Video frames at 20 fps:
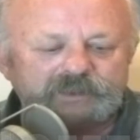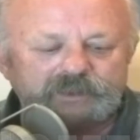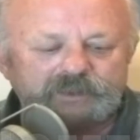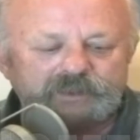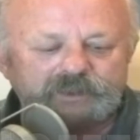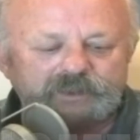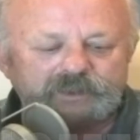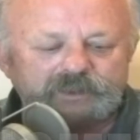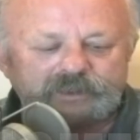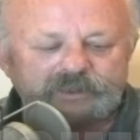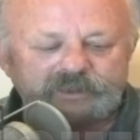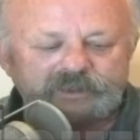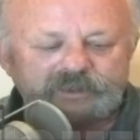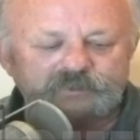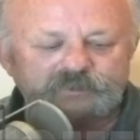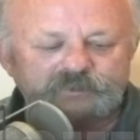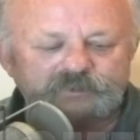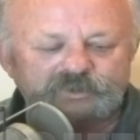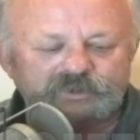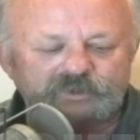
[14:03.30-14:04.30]
and
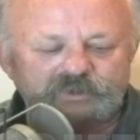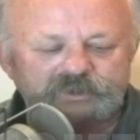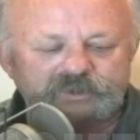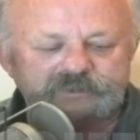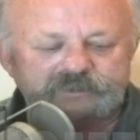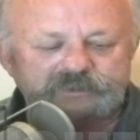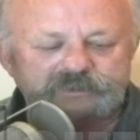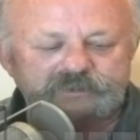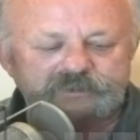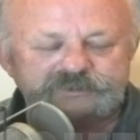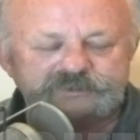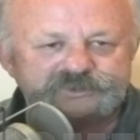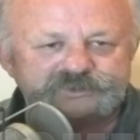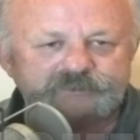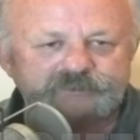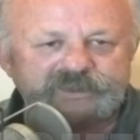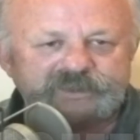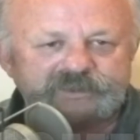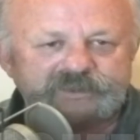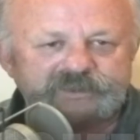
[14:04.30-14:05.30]
we're on social
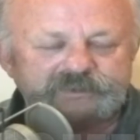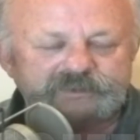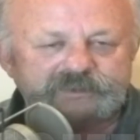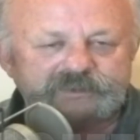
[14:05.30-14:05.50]
media at